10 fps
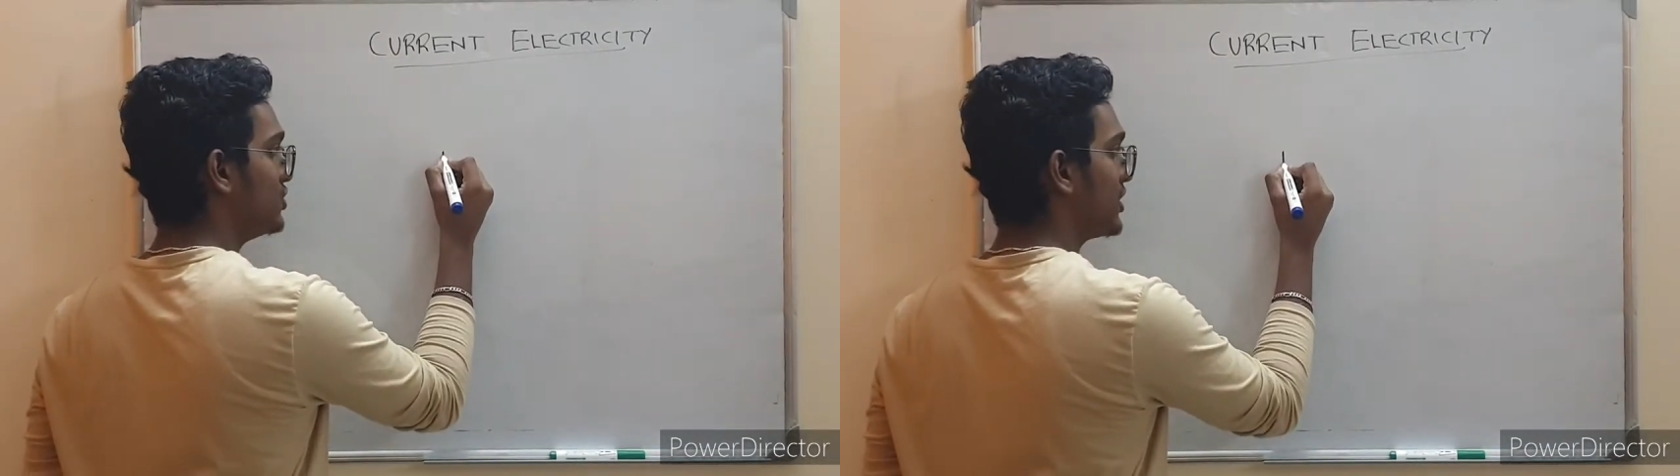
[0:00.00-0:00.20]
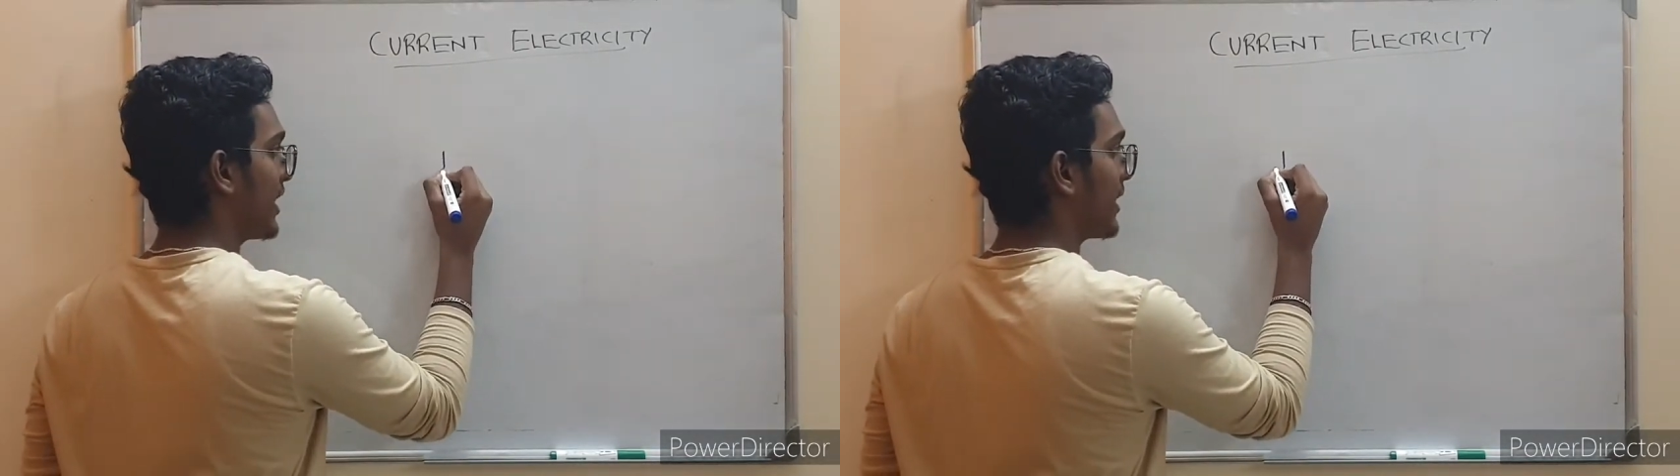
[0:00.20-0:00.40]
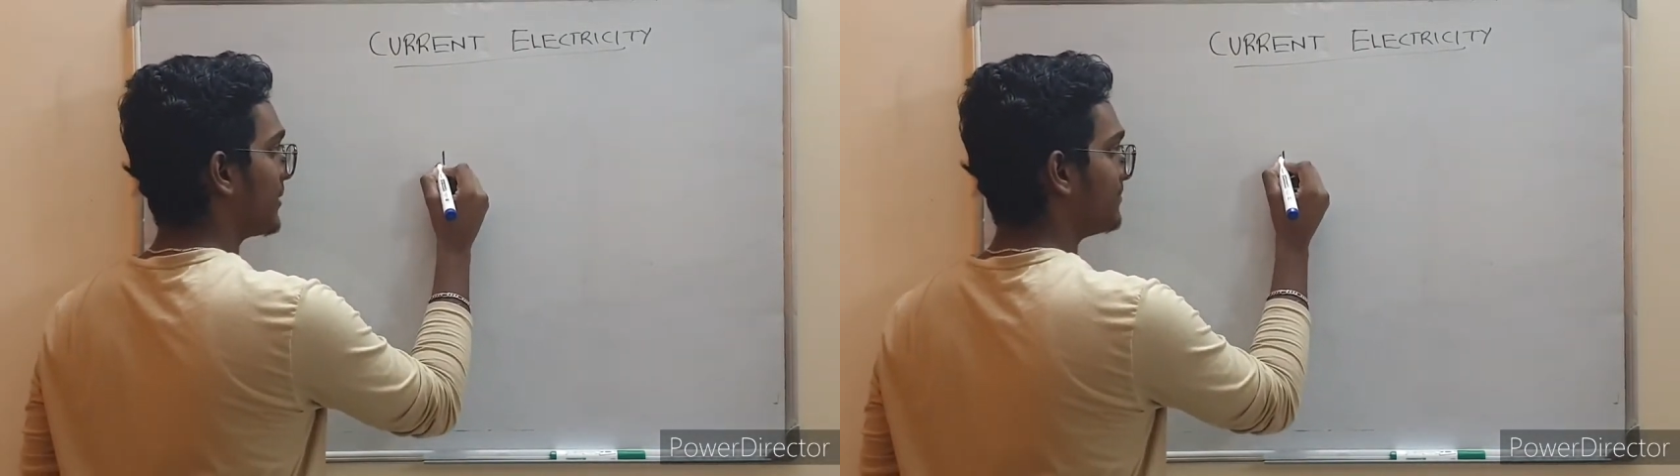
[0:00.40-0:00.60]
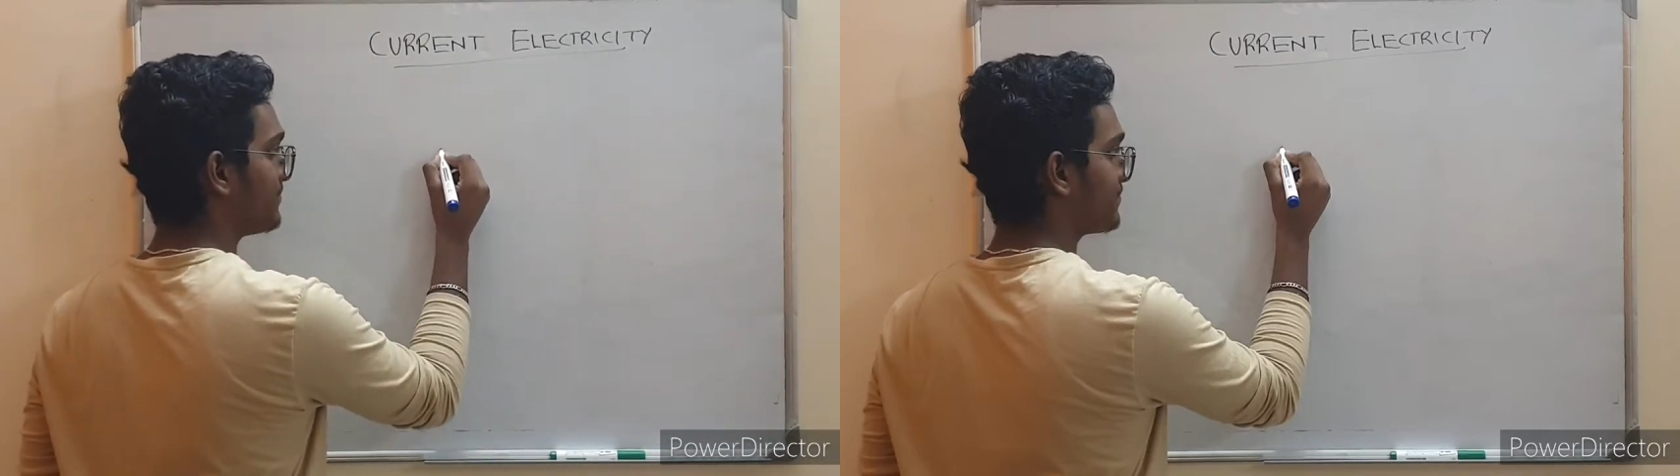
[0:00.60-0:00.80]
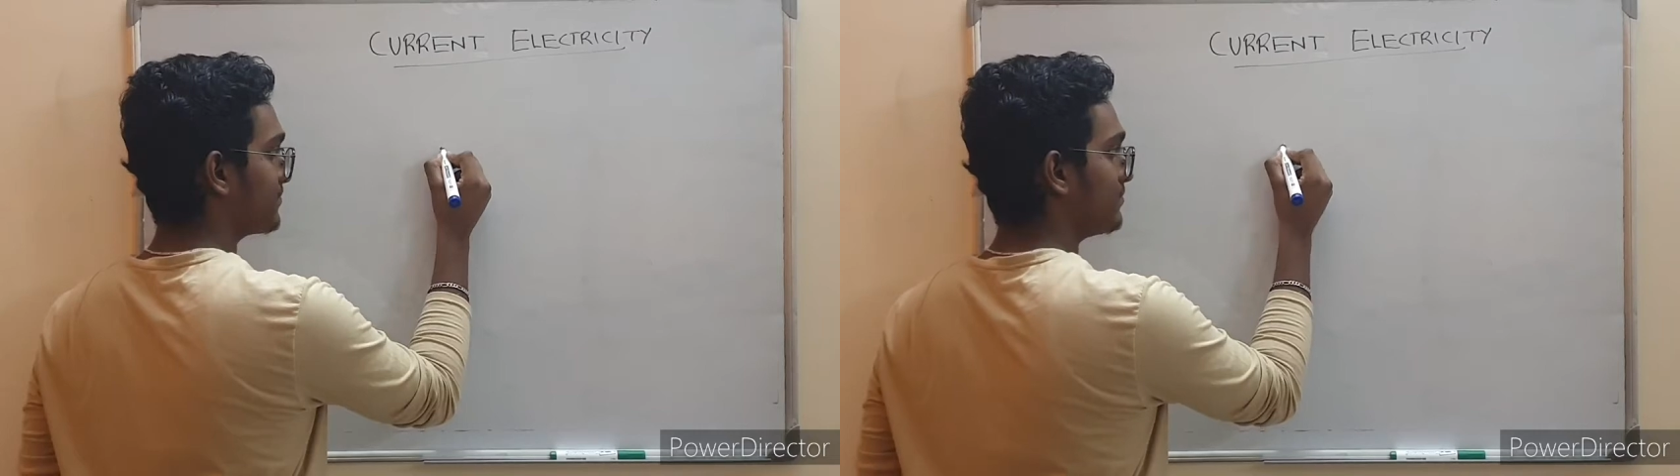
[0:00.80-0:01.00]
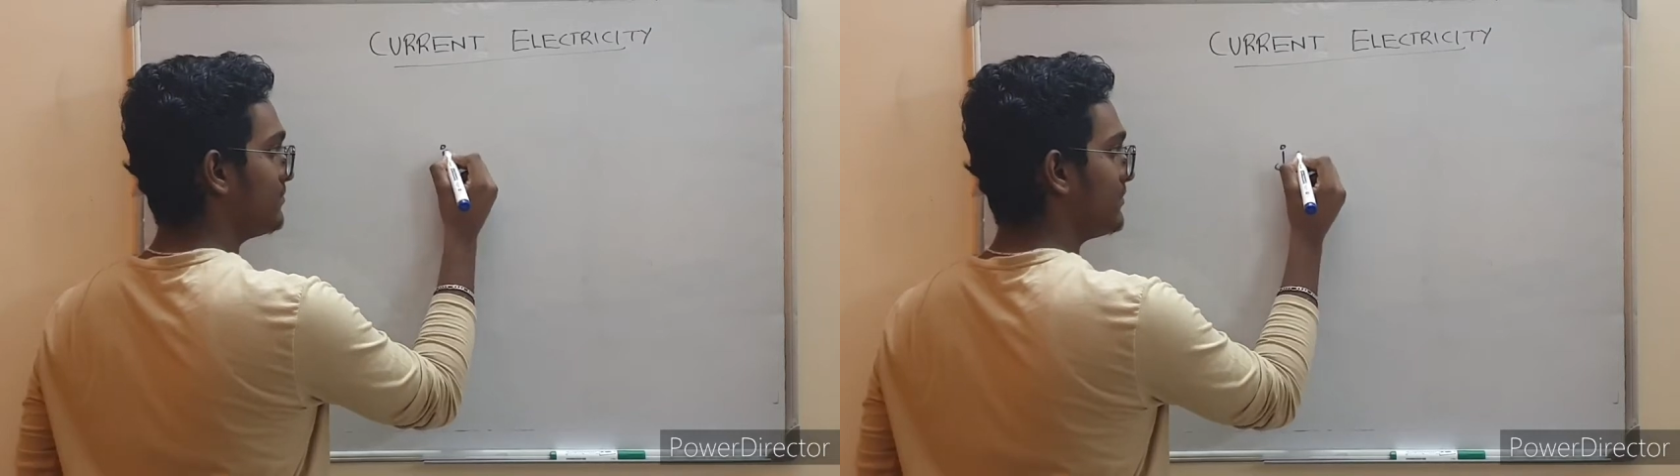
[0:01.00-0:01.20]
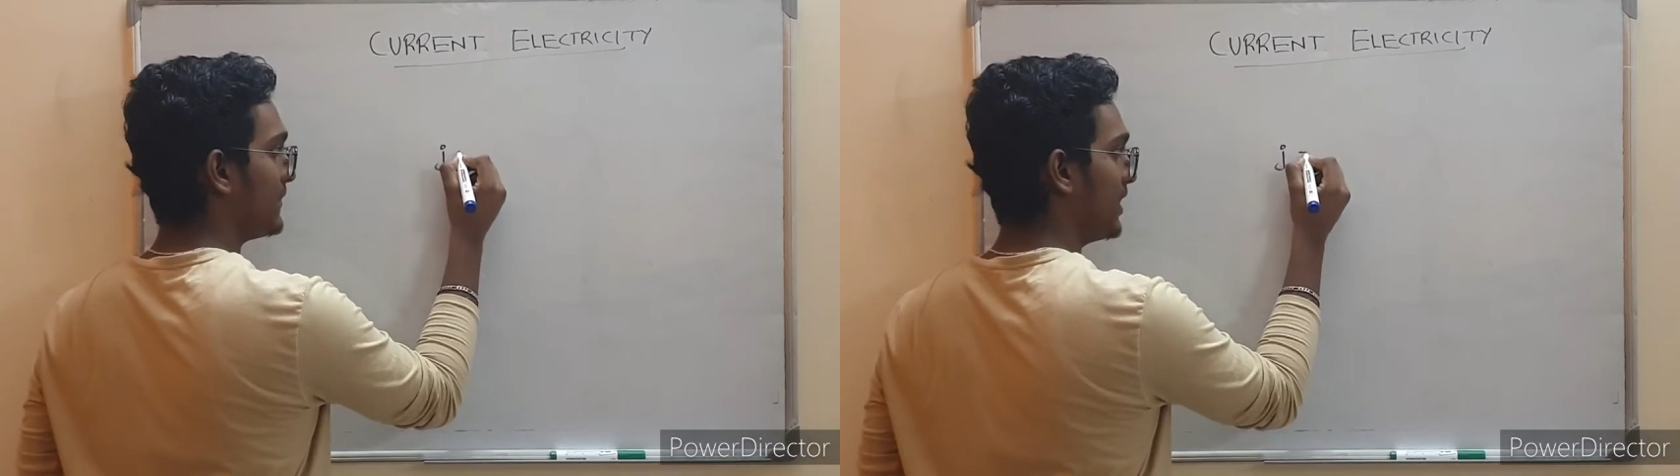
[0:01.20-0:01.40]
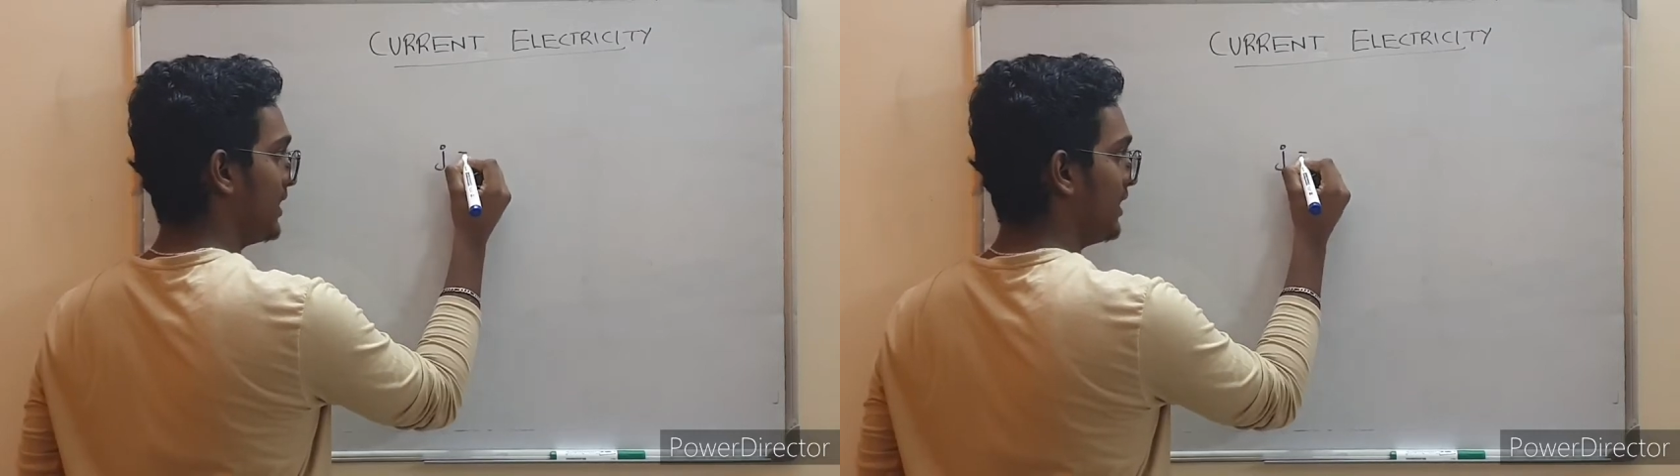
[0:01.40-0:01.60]
J.
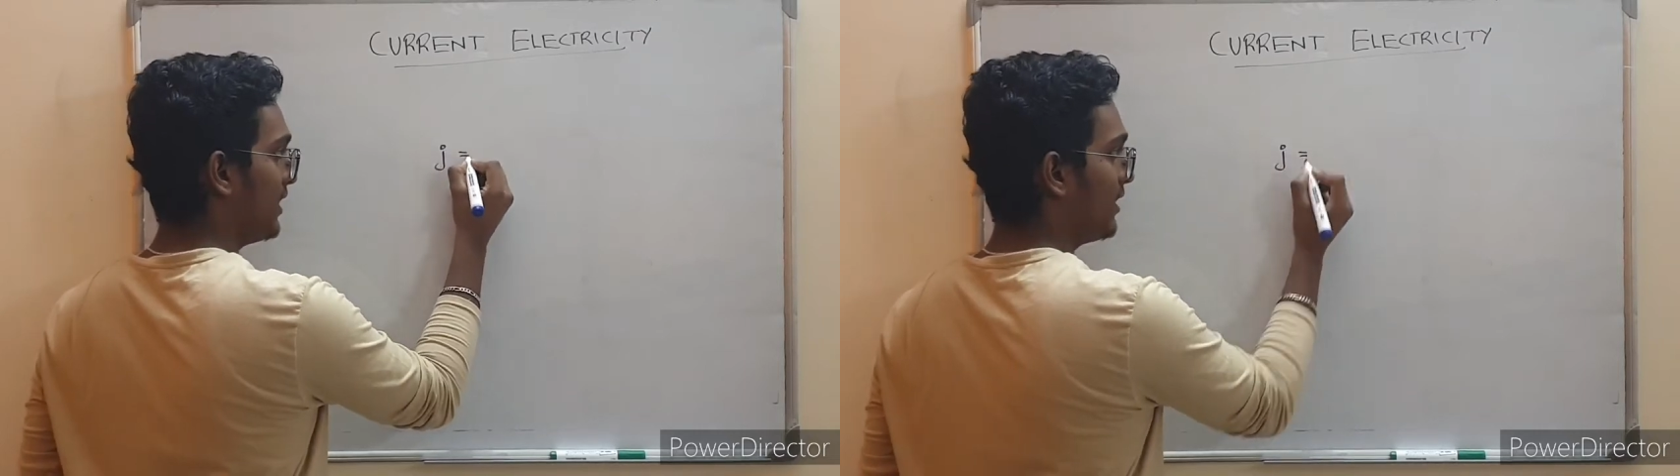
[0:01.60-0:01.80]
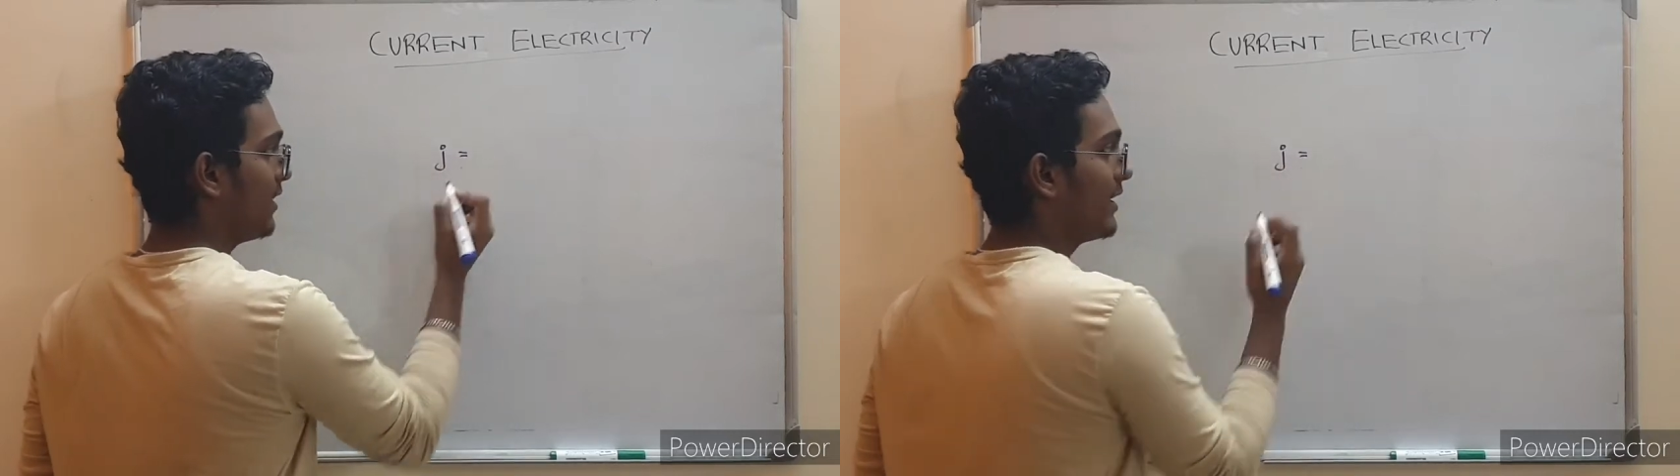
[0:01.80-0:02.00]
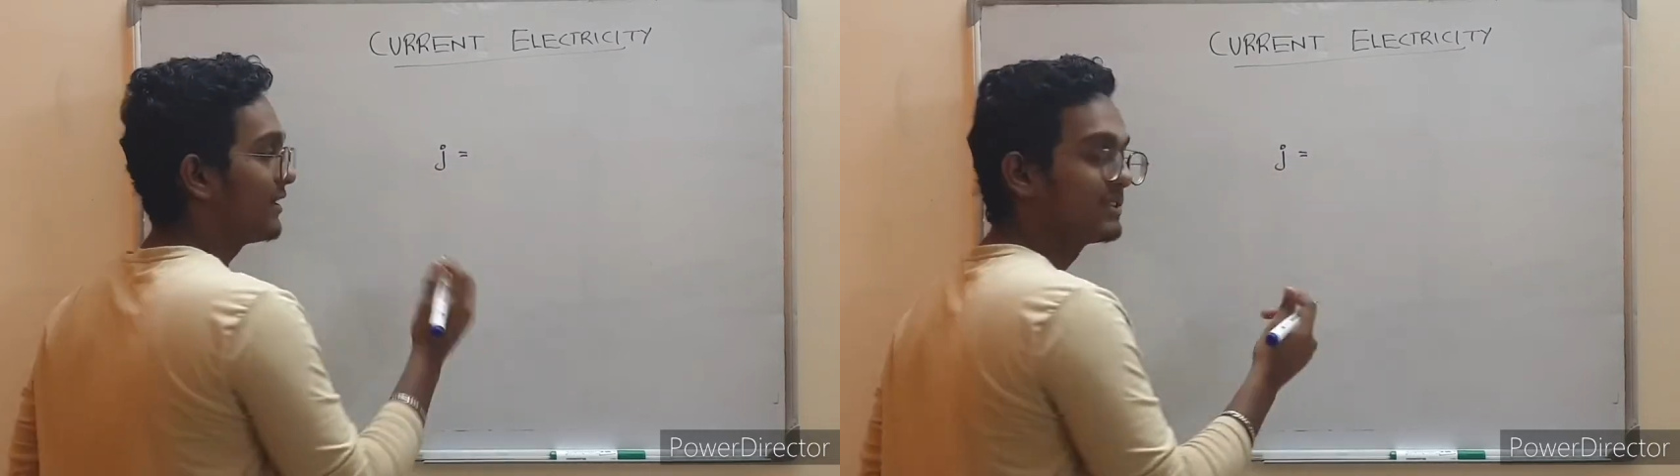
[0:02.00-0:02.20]
It